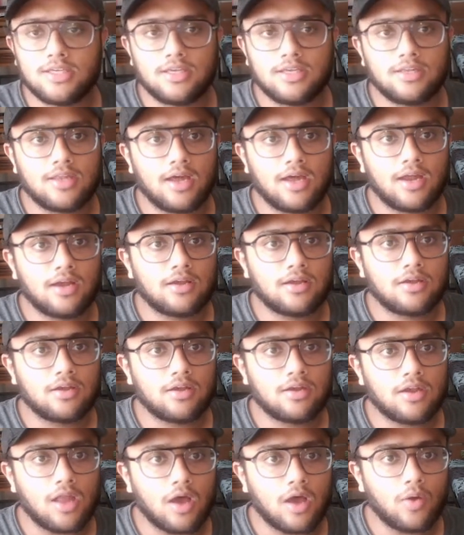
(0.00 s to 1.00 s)
that
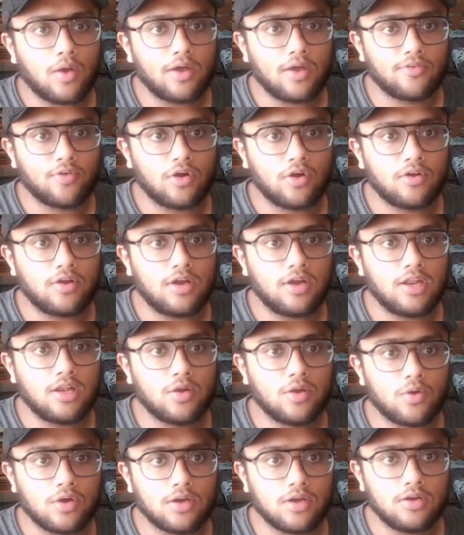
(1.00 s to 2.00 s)
now I have already
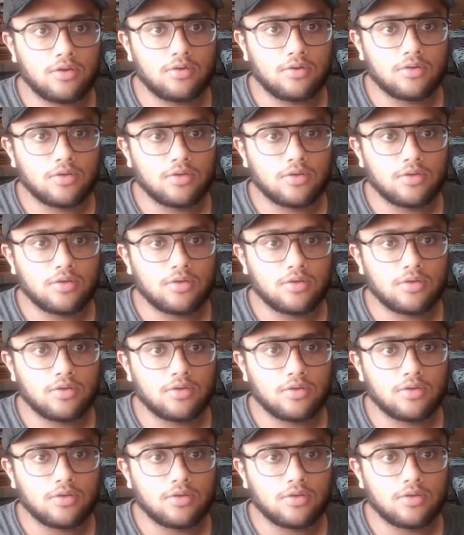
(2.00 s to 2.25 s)
loaded